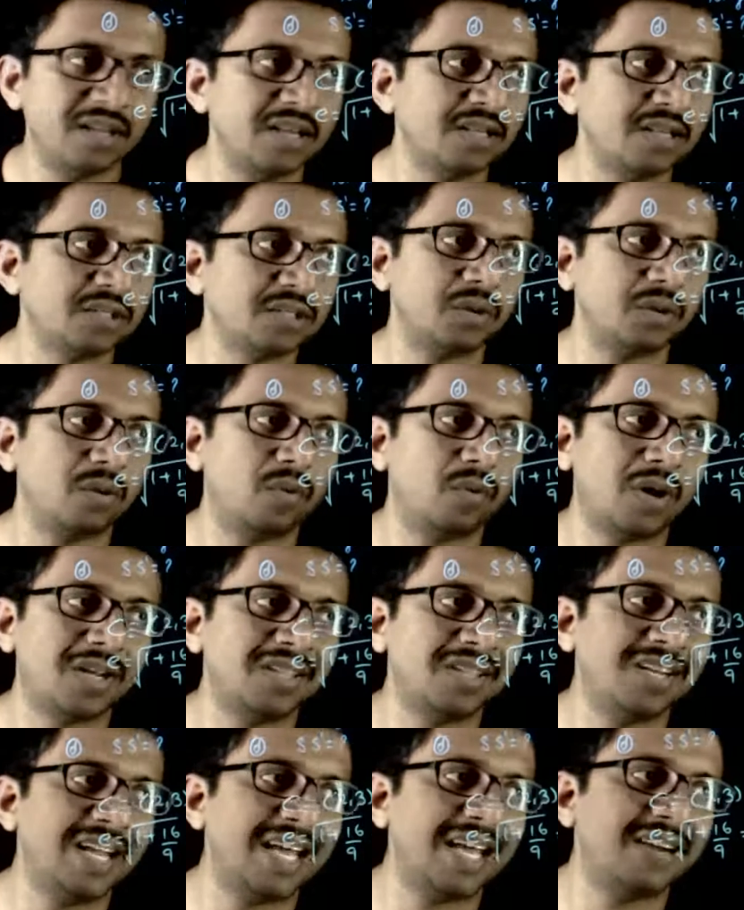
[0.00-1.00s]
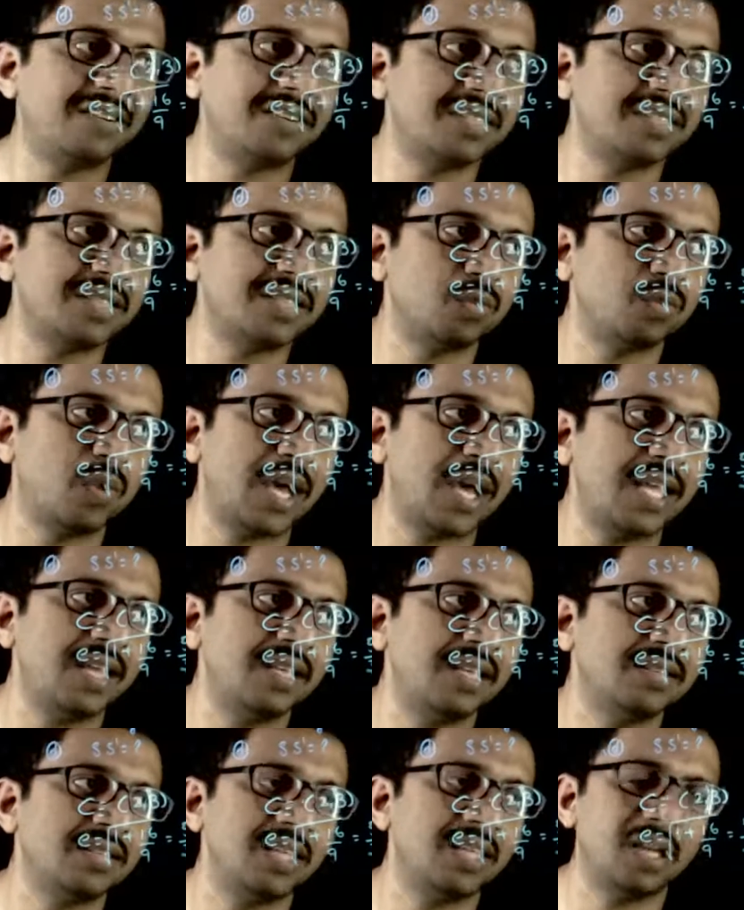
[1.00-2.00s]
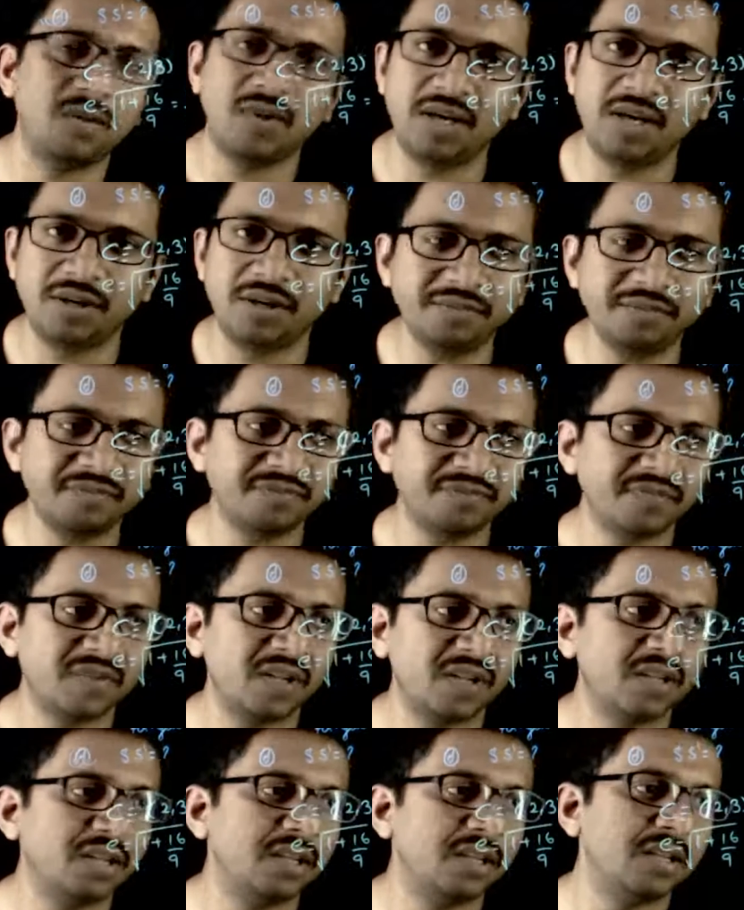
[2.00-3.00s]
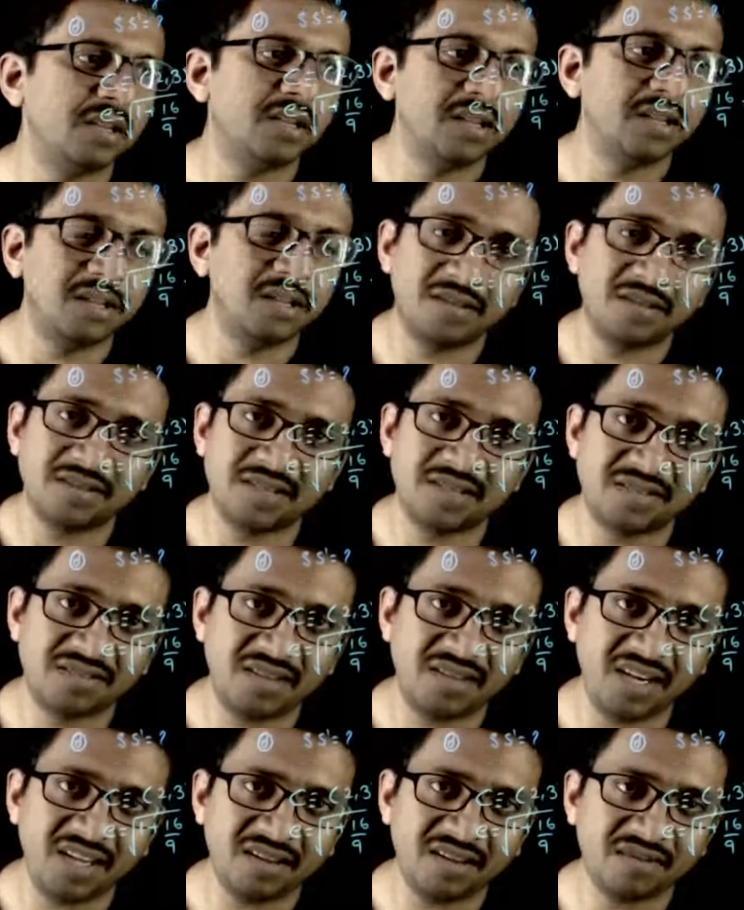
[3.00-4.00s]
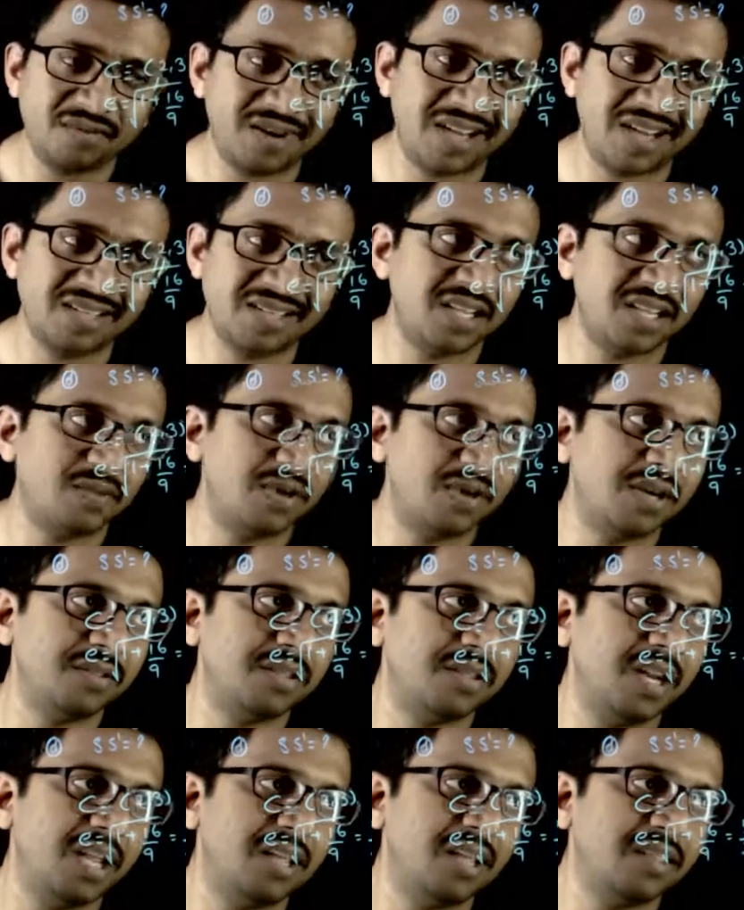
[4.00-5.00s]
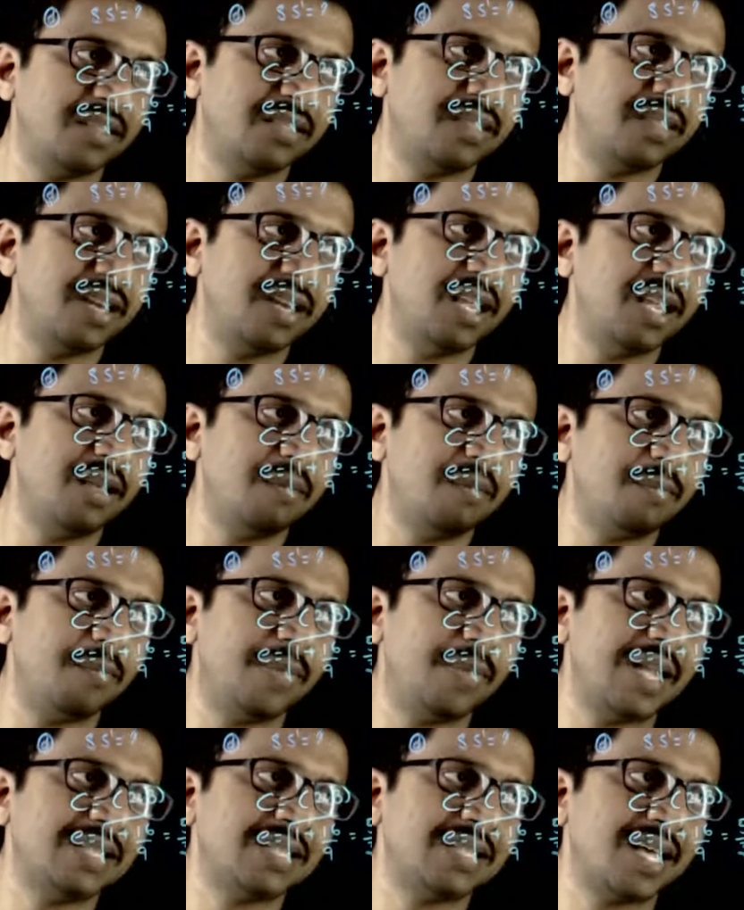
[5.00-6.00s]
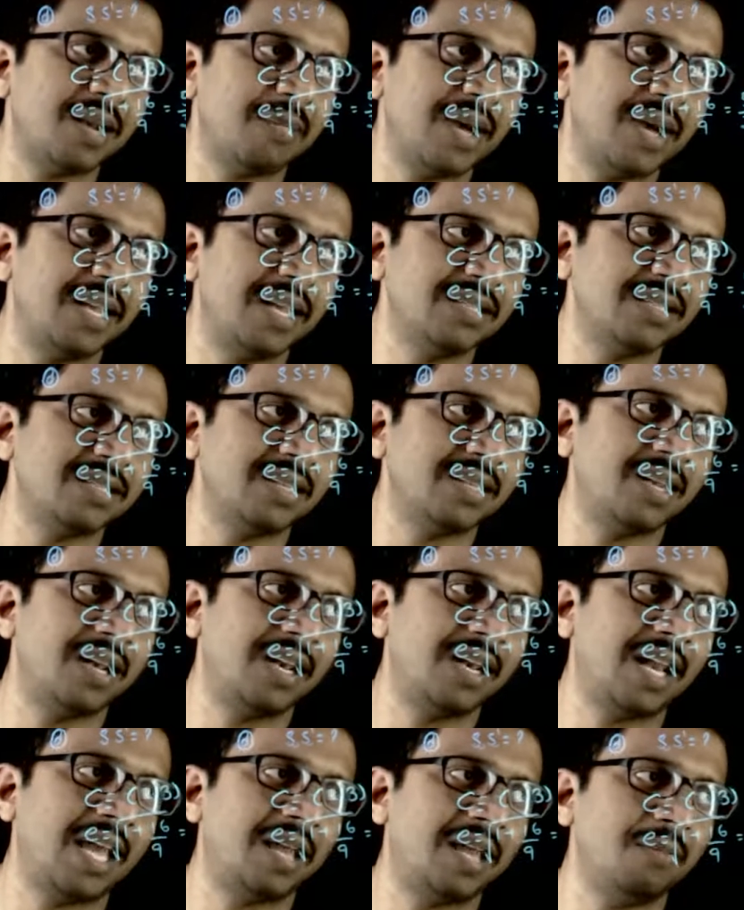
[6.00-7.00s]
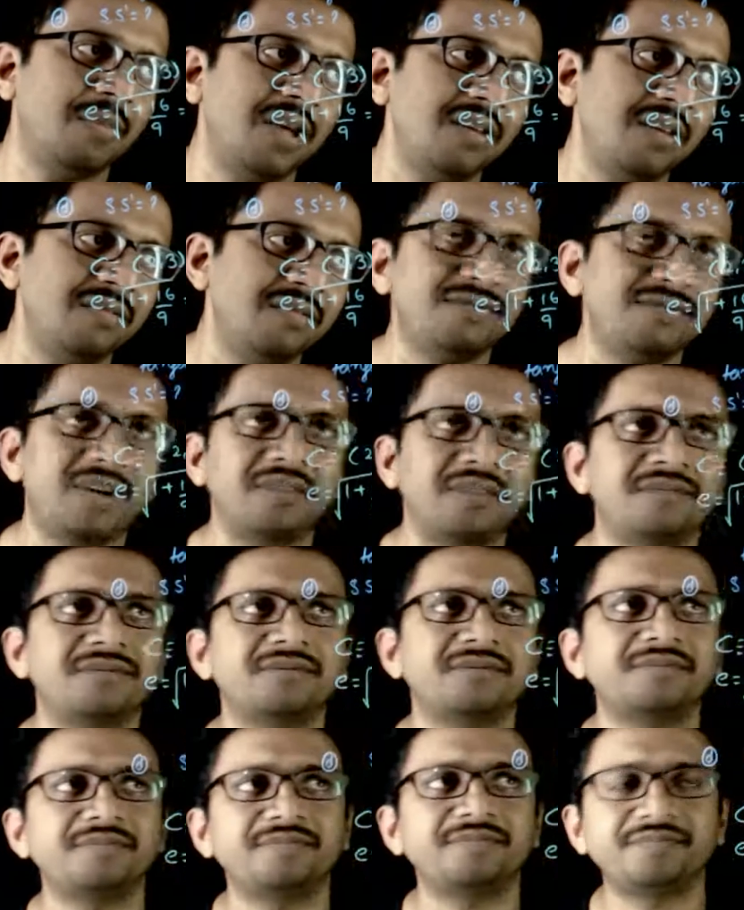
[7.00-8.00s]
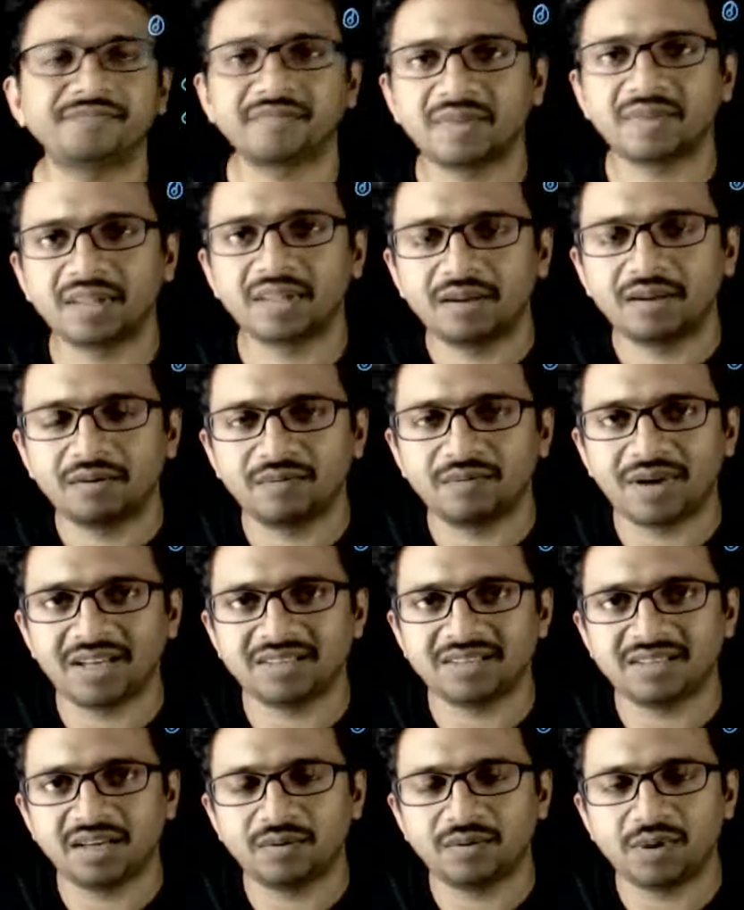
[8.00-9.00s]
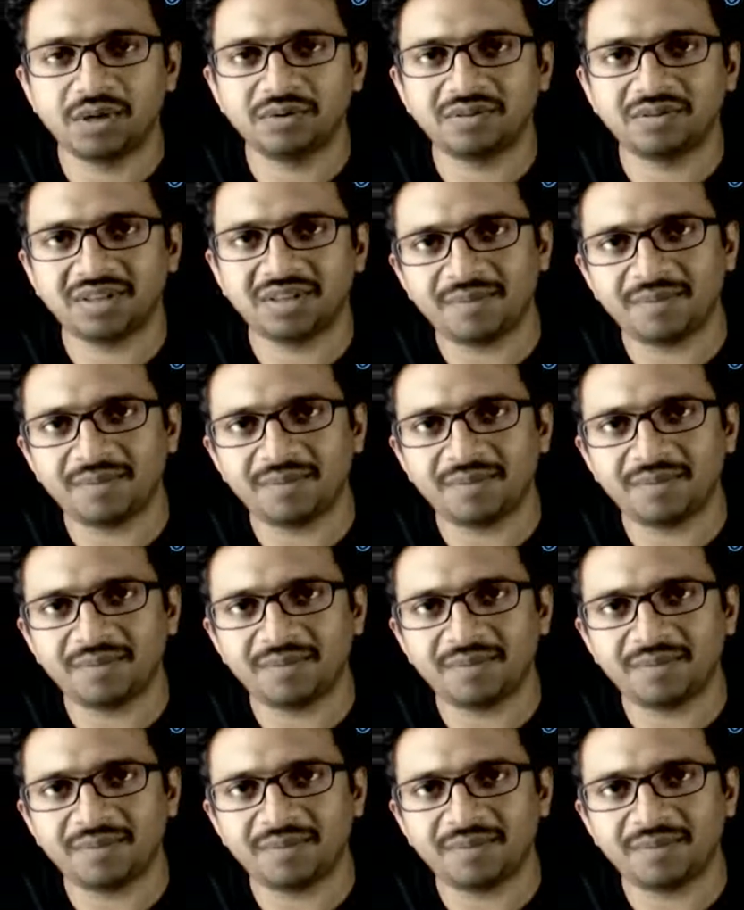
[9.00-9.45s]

So what are the directrices? Y is equal to, this is three, y is equal to three, three plus or minus nine by five. Y is equal to three